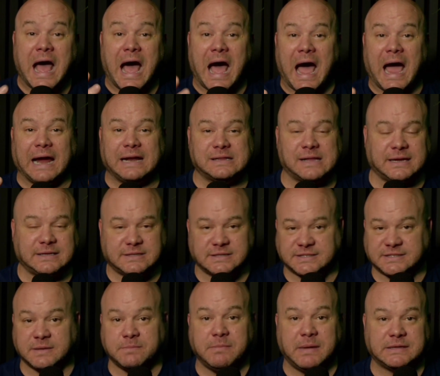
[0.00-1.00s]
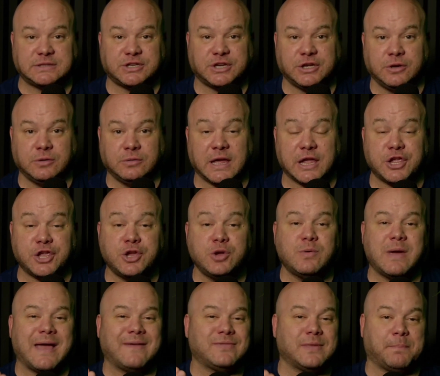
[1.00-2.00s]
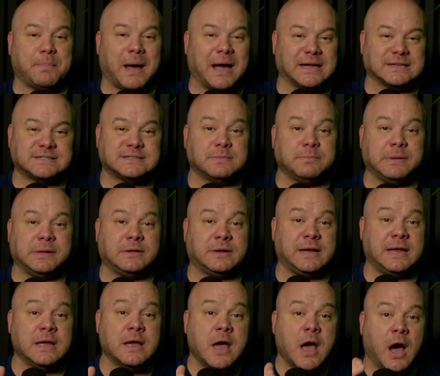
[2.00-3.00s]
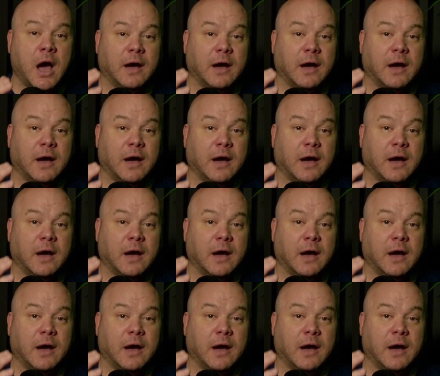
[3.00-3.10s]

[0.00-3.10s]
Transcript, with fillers: I'd like to submit to you that you have the possibility